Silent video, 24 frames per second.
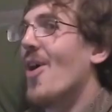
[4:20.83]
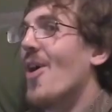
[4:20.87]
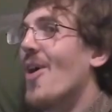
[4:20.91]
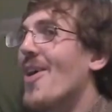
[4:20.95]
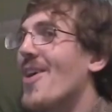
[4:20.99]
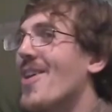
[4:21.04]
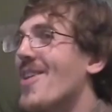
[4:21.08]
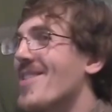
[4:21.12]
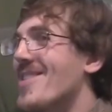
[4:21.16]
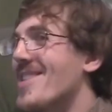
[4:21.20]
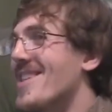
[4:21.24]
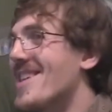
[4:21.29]

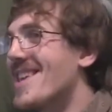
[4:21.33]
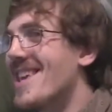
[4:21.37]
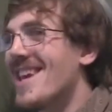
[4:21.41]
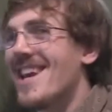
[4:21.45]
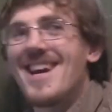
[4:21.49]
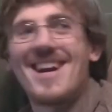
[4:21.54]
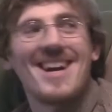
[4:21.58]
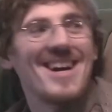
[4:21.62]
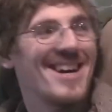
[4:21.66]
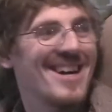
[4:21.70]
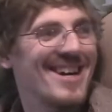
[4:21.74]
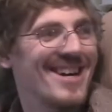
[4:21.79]
Oh,
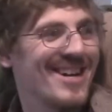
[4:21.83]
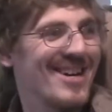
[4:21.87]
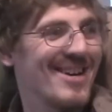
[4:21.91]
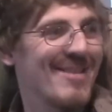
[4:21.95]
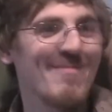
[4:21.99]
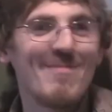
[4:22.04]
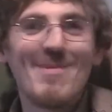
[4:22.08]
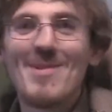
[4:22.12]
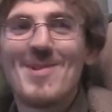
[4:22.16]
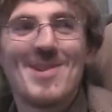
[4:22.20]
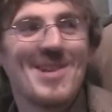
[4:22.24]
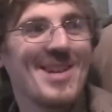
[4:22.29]
yeah.
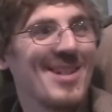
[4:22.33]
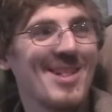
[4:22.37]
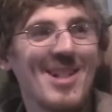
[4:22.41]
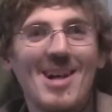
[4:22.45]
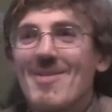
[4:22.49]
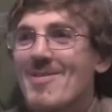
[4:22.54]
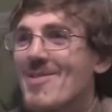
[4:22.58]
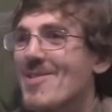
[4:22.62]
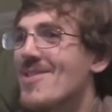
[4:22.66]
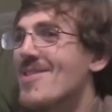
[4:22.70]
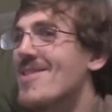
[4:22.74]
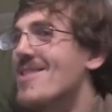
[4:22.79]
Music
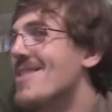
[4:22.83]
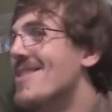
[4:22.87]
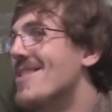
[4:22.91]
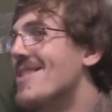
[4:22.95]
level.